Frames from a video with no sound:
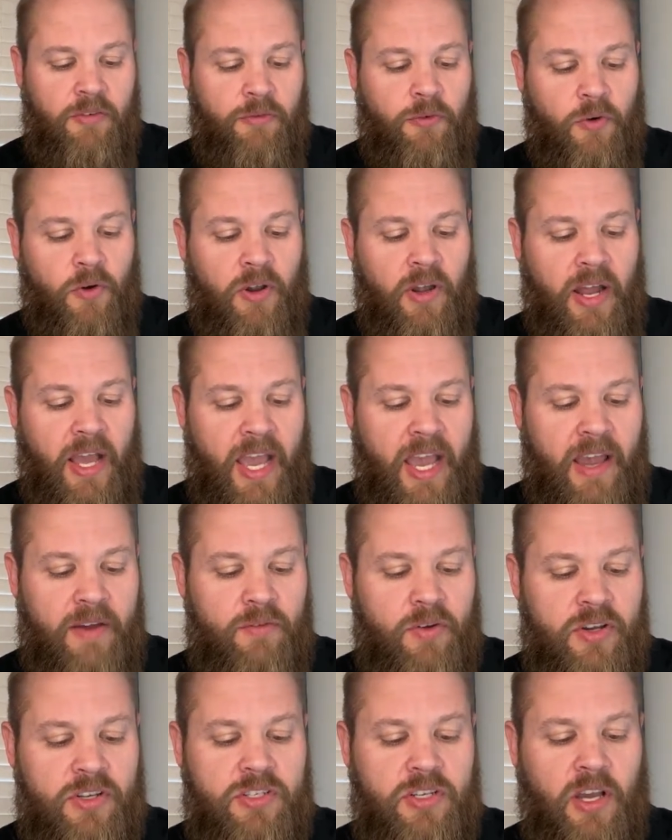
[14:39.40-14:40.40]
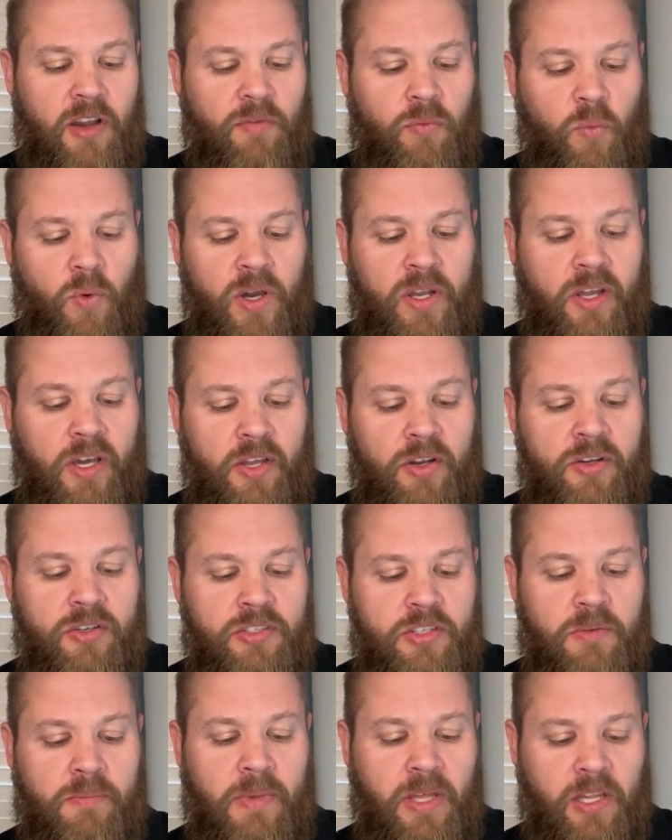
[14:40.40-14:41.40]
for an average of
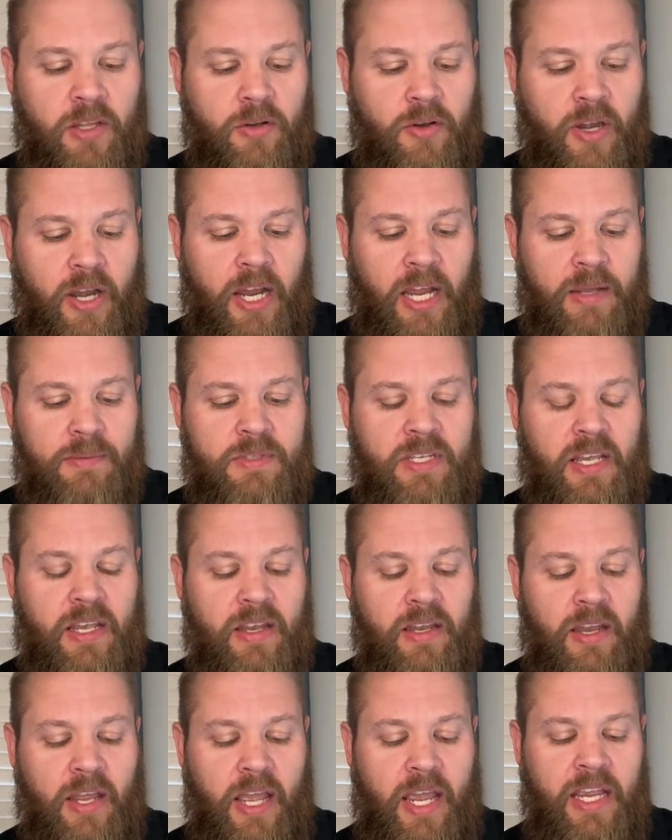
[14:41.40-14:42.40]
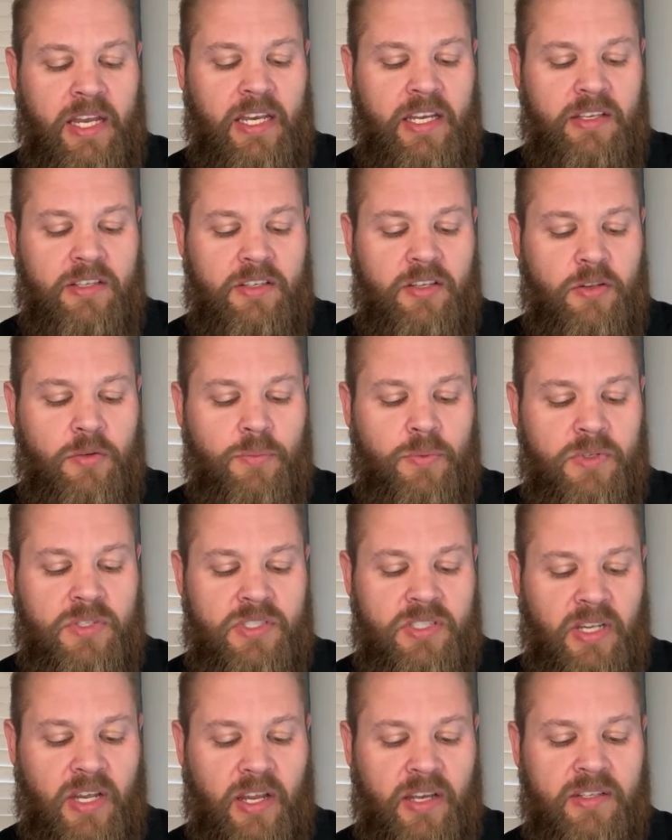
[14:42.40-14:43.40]
102 milligrams and
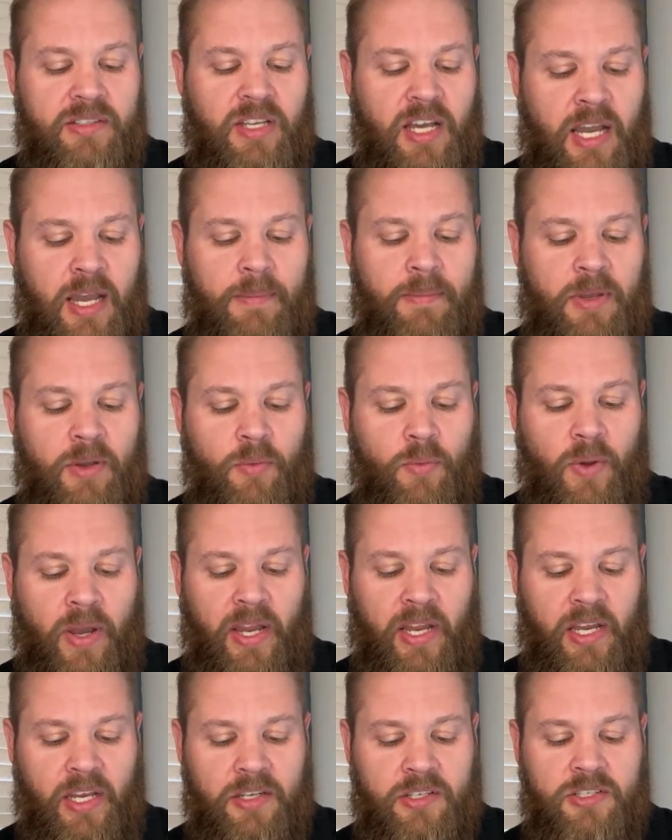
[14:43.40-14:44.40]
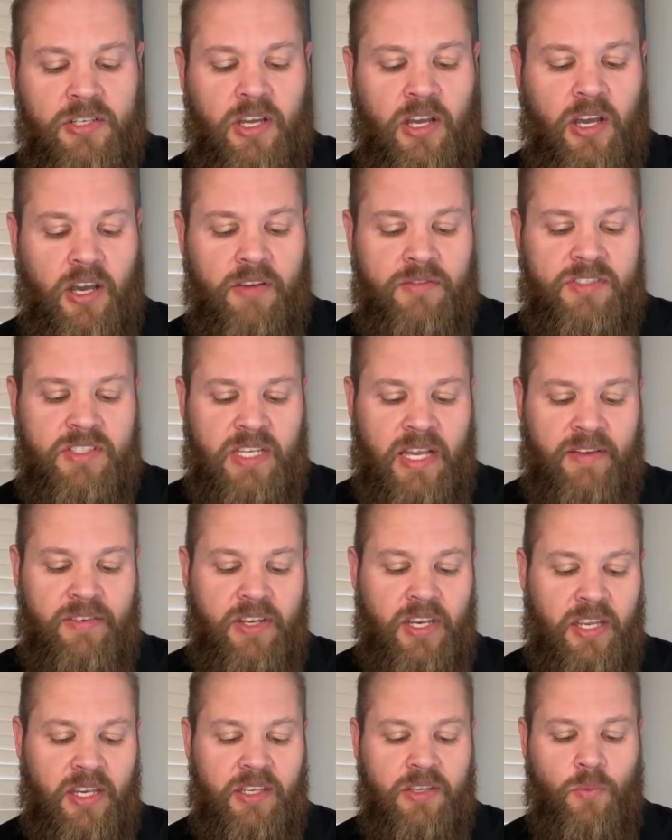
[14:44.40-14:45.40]
82% time in range of
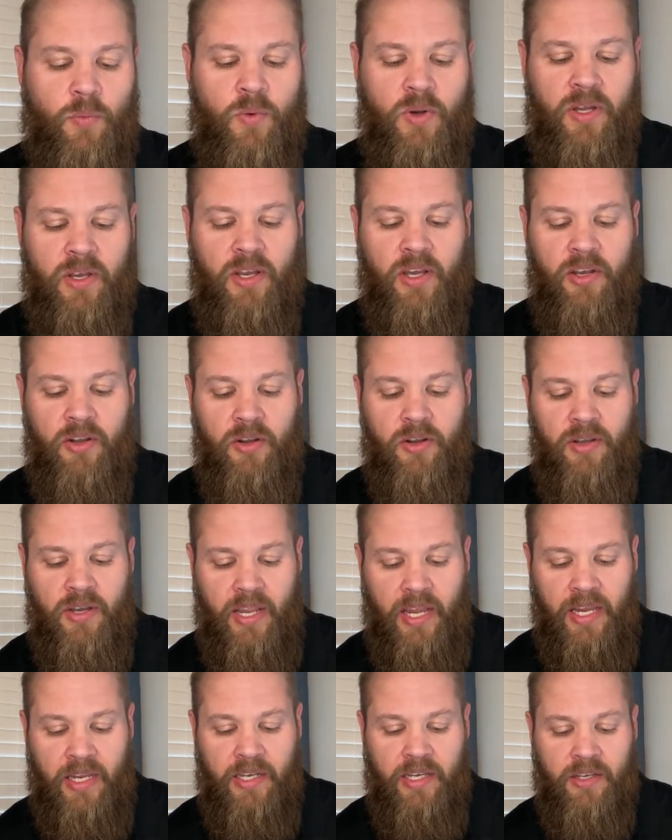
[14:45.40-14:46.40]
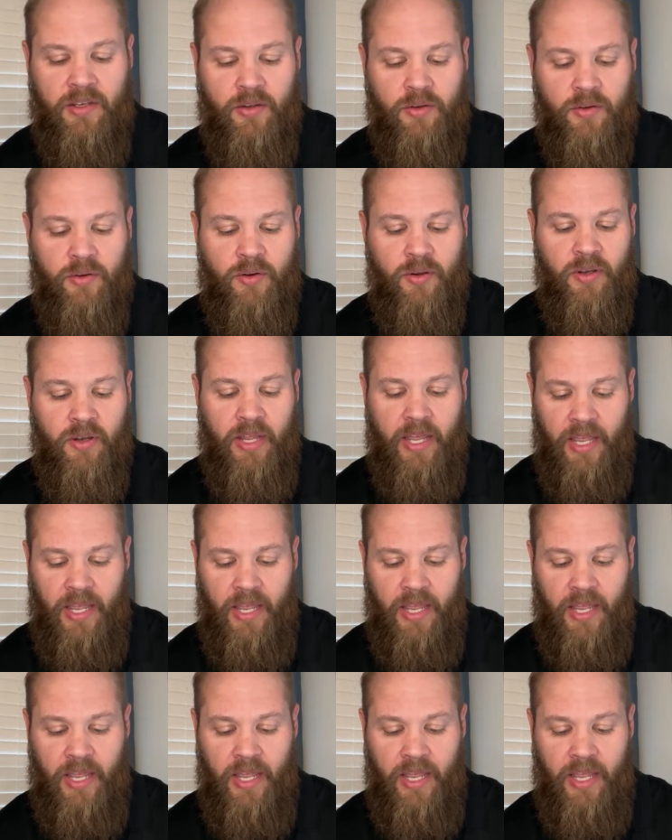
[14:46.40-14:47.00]
70 to 180 degree,